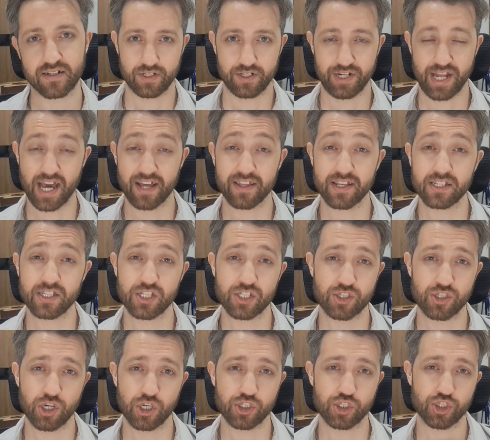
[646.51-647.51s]
Now, this is
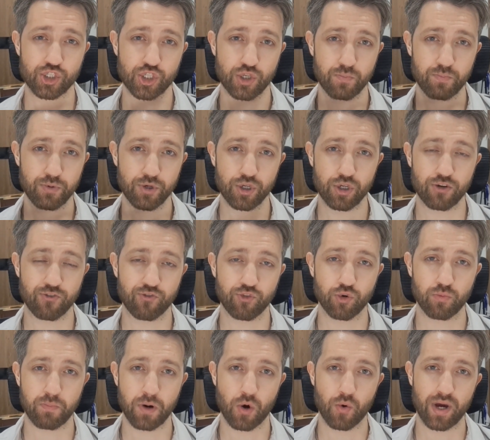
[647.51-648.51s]
not just a beautiful
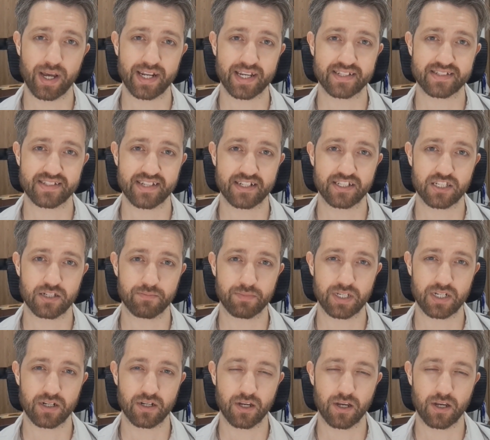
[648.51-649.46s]
poetic sentiment,